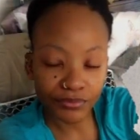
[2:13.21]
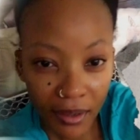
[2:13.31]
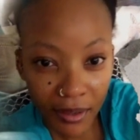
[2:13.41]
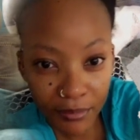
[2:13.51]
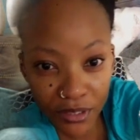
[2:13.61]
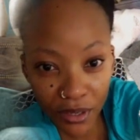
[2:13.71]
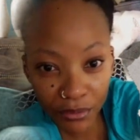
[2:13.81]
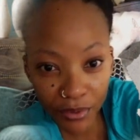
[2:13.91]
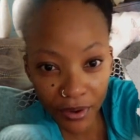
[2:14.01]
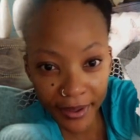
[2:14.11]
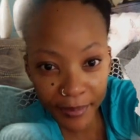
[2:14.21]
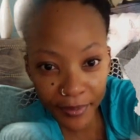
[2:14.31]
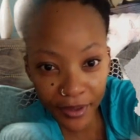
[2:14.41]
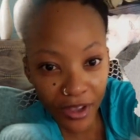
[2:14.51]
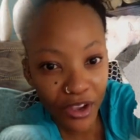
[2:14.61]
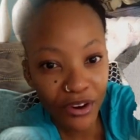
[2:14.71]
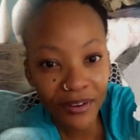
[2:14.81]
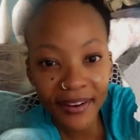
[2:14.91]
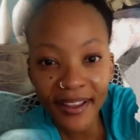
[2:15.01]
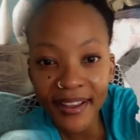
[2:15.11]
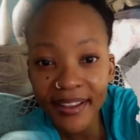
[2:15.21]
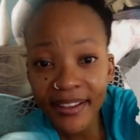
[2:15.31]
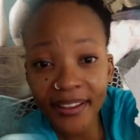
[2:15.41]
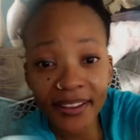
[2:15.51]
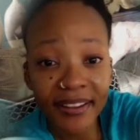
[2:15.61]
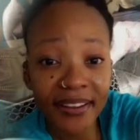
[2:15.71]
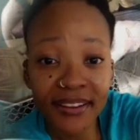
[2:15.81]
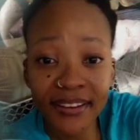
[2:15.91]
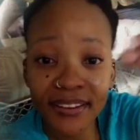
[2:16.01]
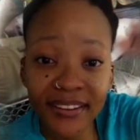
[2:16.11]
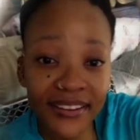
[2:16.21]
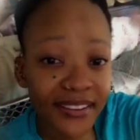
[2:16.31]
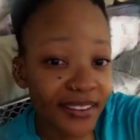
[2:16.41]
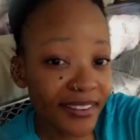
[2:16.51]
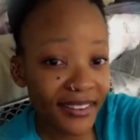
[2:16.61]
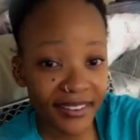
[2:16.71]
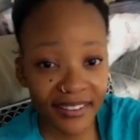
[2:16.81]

I'm just gonna rock up here every day.